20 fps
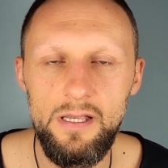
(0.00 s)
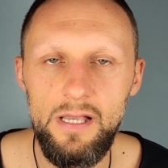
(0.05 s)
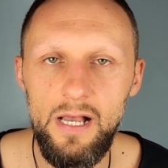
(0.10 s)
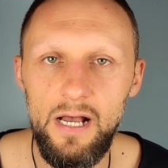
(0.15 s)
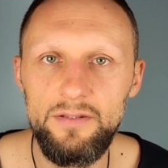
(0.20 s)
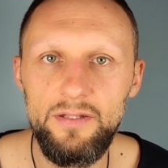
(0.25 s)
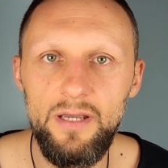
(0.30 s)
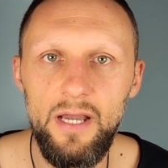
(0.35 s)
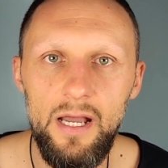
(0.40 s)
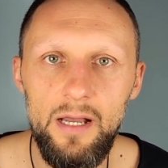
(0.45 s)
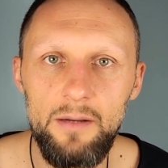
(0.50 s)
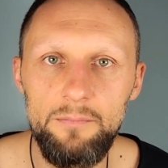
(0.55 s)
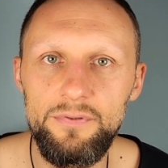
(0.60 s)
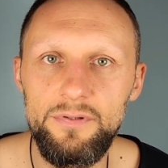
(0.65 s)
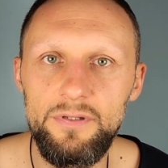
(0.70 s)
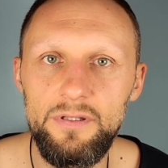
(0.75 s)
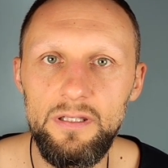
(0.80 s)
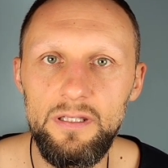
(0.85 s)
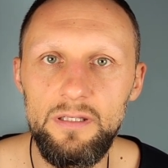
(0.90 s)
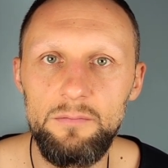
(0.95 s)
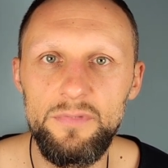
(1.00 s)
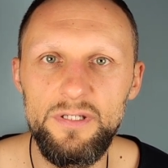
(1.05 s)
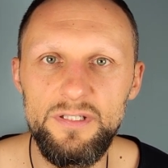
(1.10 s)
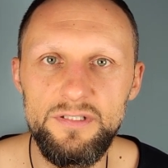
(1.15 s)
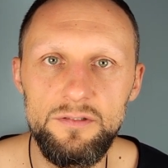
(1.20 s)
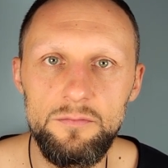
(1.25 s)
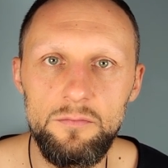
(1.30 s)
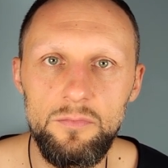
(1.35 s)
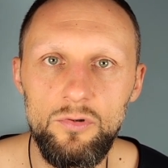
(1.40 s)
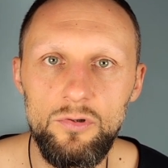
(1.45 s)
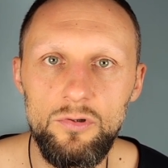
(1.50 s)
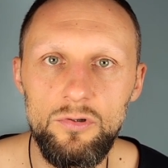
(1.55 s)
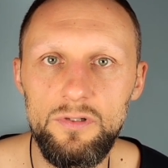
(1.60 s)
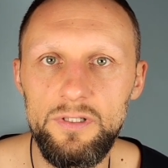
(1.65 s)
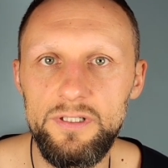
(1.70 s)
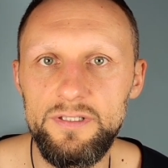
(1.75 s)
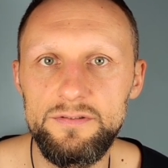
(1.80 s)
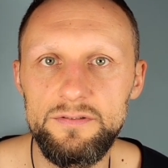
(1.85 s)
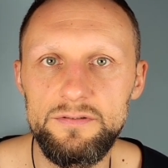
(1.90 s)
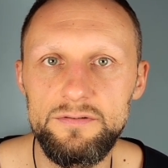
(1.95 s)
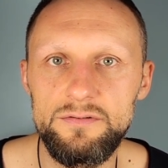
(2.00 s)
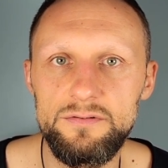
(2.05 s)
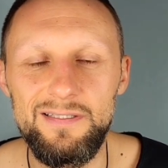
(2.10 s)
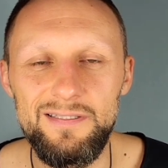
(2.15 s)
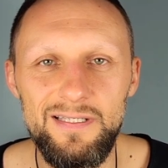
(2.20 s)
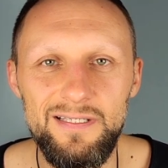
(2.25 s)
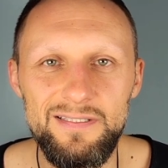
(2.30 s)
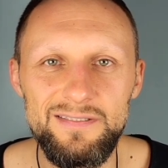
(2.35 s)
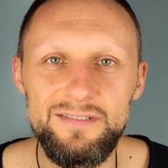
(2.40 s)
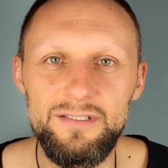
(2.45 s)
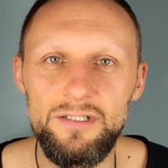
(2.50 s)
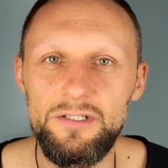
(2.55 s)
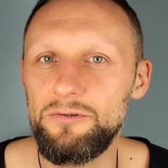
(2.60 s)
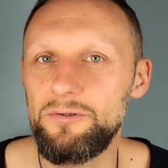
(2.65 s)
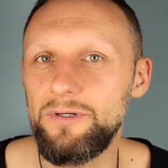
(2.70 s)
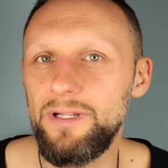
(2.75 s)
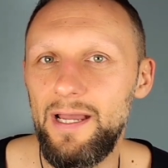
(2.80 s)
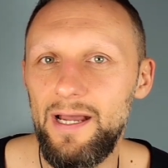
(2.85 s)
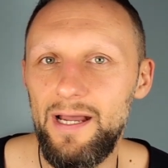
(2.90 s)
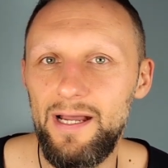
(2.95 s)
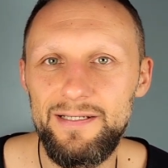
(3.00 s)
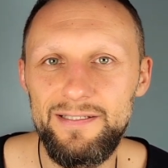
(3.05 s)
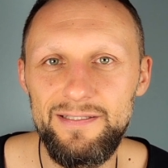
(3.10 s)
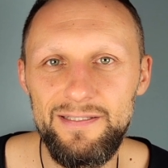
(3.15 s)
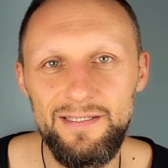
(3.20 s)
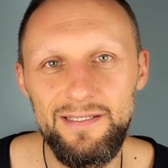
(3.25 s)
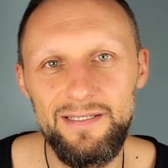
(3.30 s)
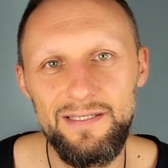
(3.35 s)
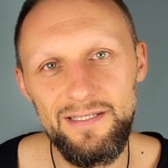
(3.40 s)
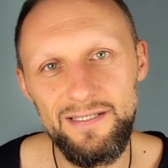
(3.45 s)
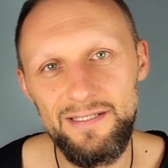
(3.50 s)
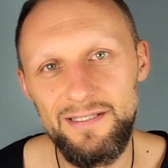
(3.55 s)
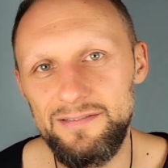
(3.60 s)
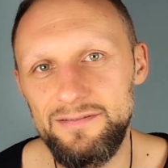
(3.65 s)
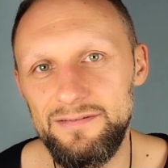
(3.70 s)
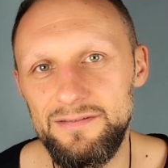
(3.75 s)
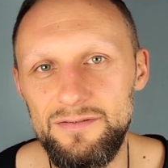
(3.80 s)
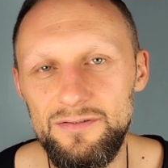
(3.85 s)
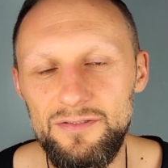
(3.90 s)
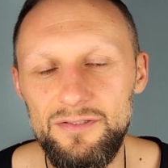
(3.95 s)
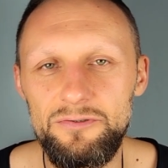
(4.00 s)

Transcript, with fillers: unhappy, miserable, and then start reacting and